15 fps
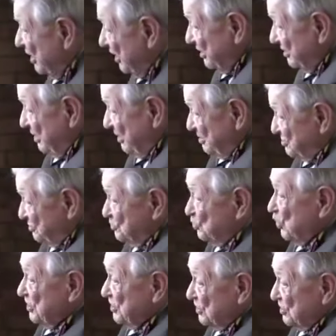What year
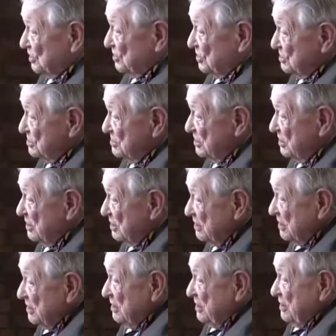was this? Oh,
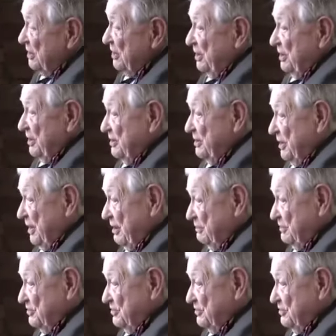golly. Um,